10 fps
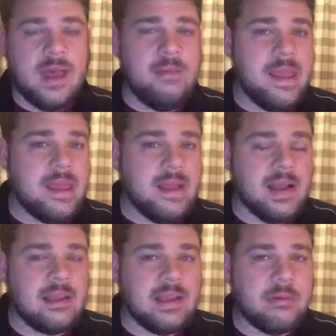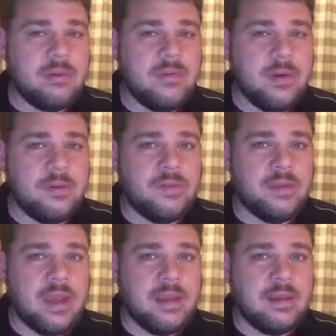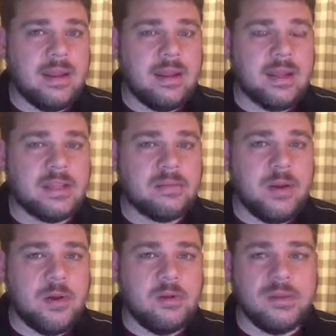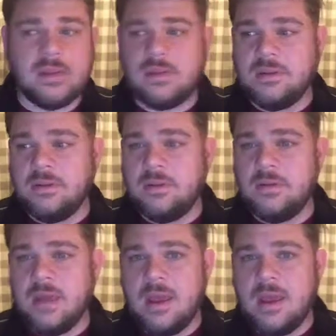making contact with folks and getting exposed to